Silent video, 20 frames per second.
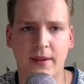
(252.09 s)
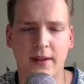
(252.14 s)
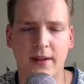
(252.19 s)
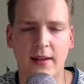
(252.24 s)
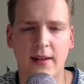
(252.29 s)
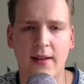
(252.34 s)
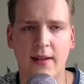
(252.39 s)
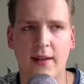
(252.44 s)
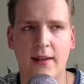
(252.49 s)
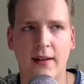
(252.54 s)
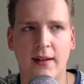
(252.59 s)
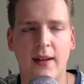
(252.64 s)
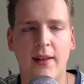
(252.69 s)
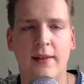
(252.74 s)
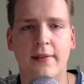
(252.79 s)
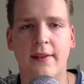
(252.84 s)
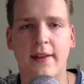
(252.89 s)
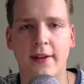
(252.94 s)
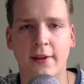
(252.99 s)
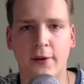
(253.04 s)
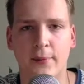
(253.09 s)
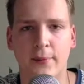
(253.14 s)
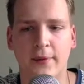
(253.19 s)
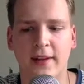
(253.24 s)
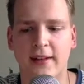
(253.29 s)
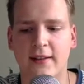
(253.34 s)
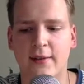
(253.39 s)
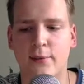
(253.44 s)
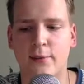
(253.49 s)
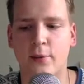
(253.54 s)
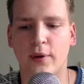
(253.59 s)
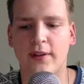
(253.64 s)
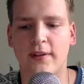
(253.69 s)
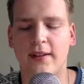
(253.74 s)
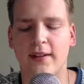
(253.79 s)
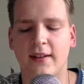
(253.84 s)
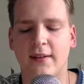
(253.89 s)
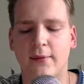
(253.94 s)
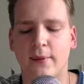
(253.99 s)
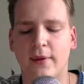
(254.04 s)
Ethereum, that when
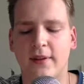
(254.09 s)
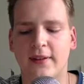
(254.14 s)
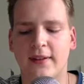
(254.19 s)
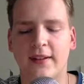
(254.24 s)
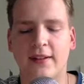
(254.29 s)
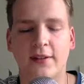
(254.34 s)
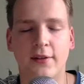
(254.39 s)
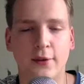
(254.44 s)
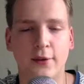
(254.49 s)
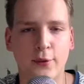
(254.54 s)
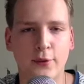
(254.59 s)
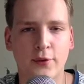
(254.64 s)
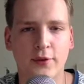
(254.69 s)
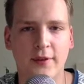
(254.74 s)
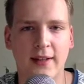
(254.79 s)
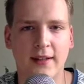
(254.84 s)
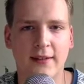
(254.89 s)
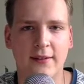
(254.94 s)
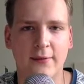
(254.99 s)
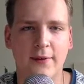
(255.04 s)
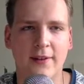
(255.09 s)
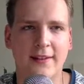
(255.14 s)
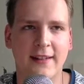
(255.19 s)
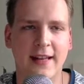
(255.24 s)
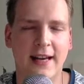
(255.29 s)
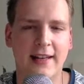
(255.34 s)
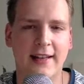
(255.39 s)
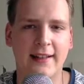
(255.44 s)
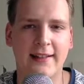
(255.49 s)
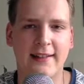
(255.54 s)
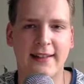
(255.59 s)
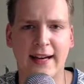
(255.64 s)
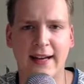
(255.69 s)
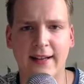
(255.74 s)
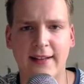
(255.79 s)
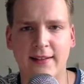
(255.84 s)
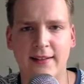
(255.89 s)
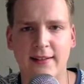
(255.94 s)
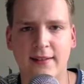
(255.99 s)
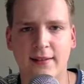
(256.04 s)
the news that Vitalik
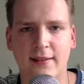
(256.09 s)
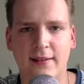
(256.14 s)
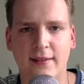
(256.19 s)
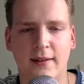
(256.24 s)
died